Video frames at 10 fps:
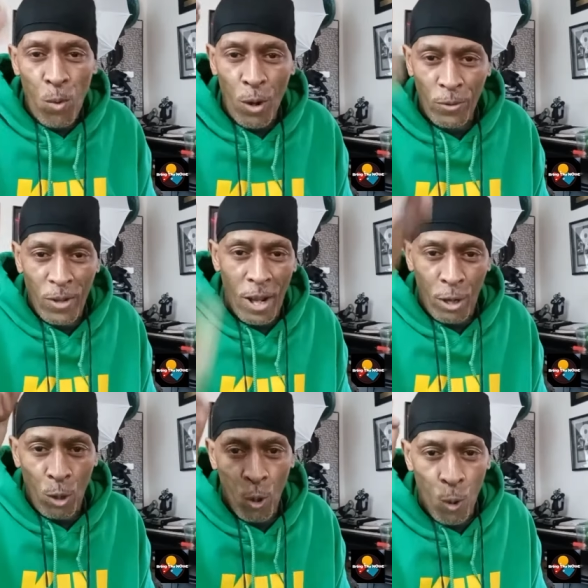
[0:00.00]
want
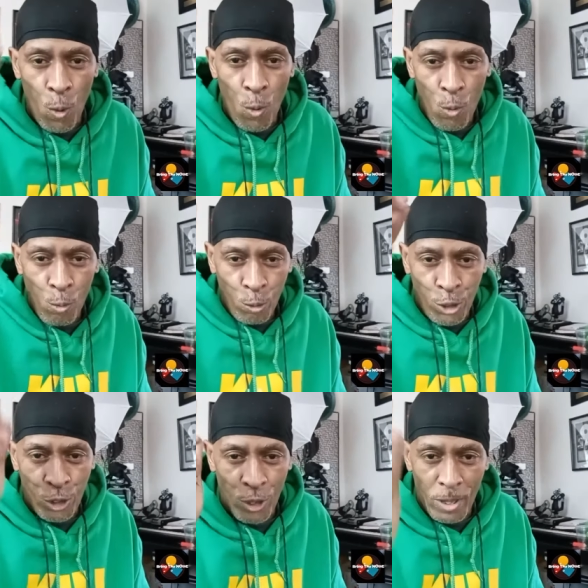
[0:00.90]
that old
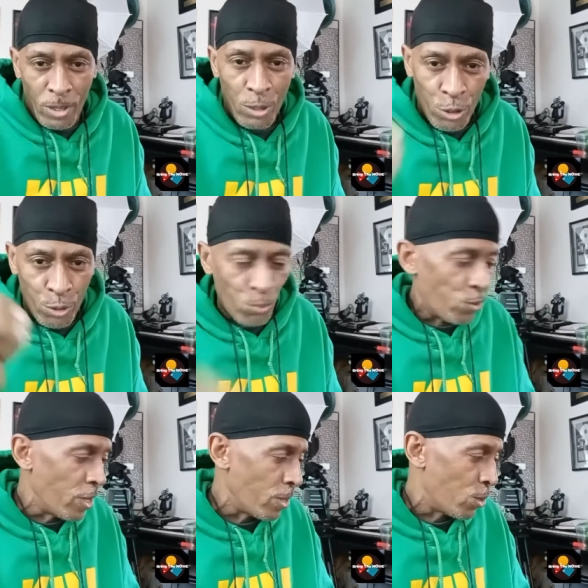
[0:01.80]
shit that you
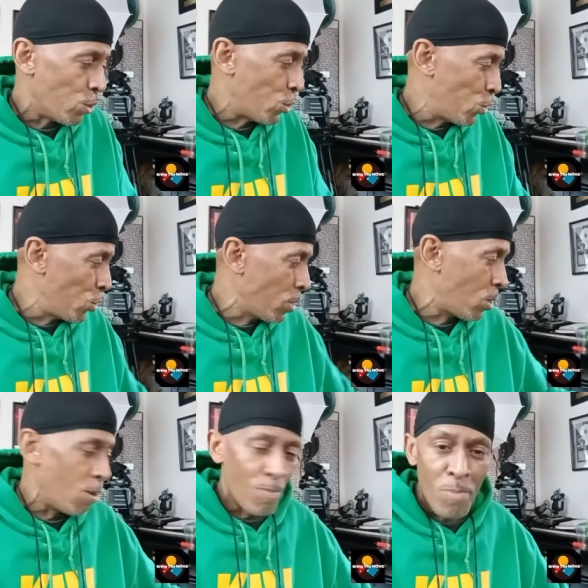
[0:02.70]
did, the shit
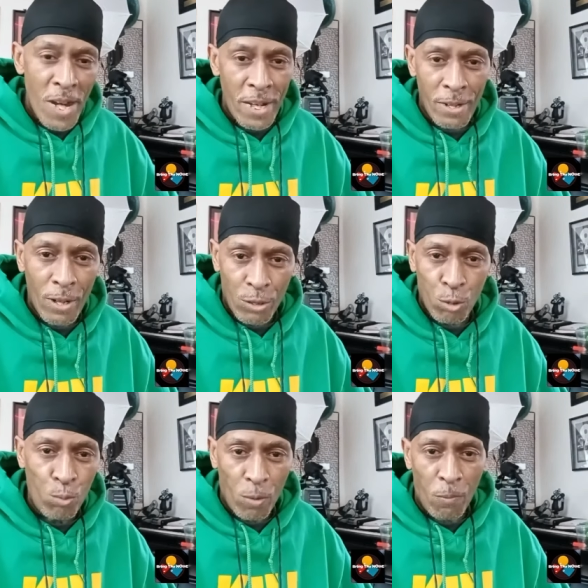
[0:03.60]
that made us
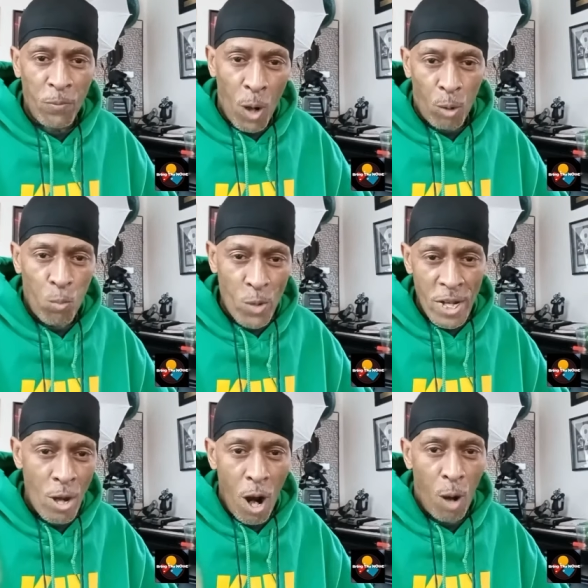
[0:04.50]
who the fuck
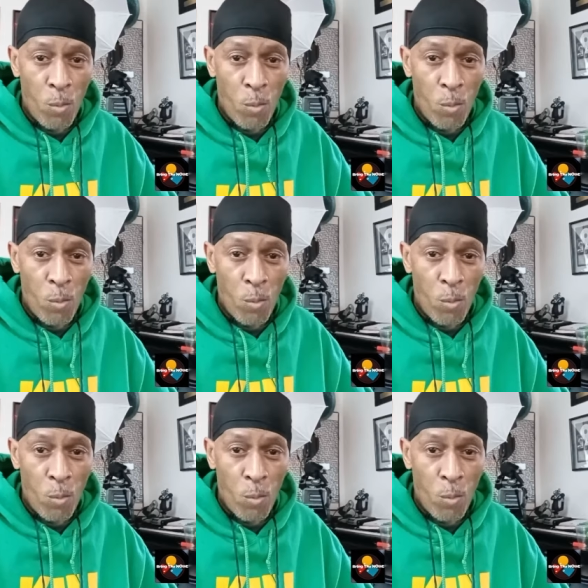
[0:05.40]
we are.